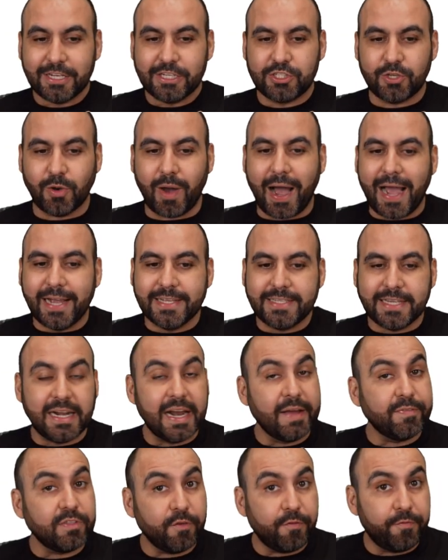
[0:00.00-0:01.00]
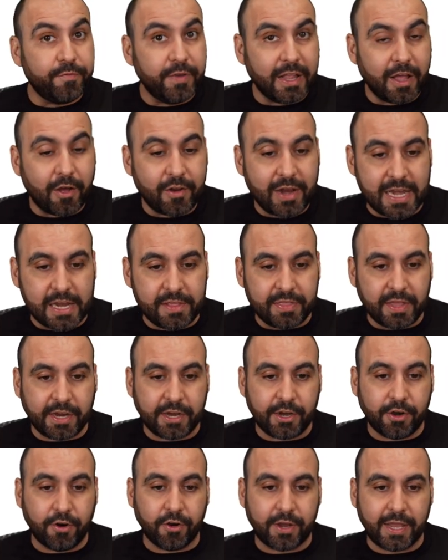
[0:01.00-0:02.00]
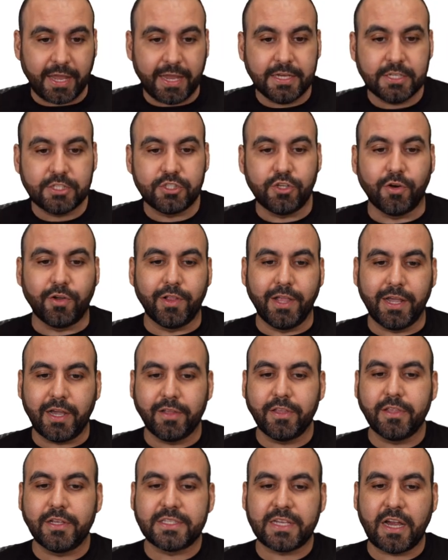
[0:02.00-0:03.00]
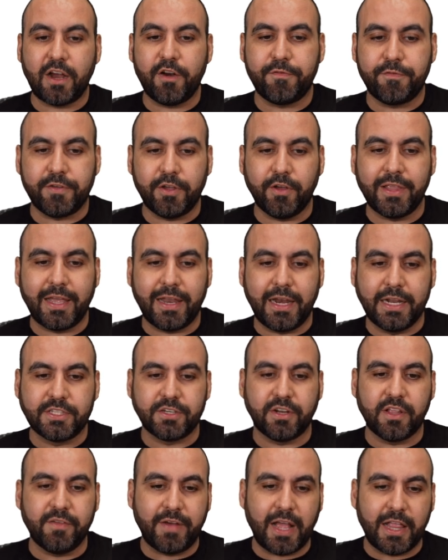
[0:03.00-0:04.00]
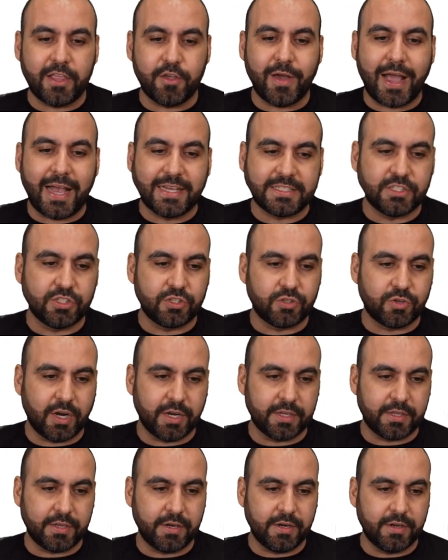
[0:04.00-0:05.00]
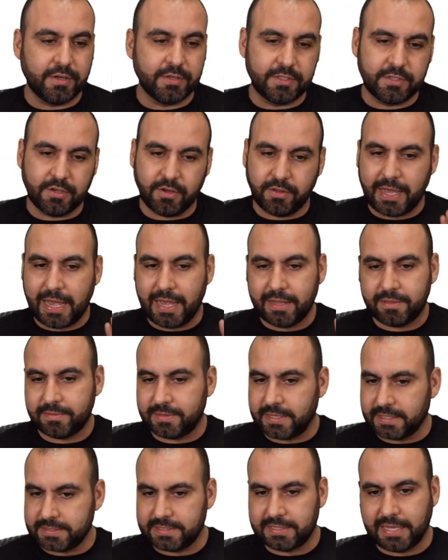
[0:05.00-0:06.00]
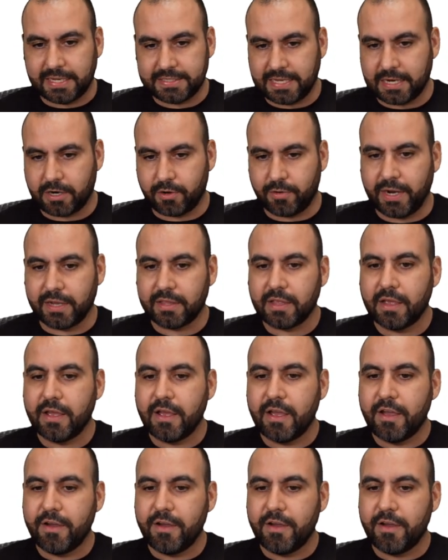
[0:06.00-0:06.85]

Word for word: So I didn't have to fill out anything here, okay? So click on the desired field and enter the value as instructed. So that's not correct.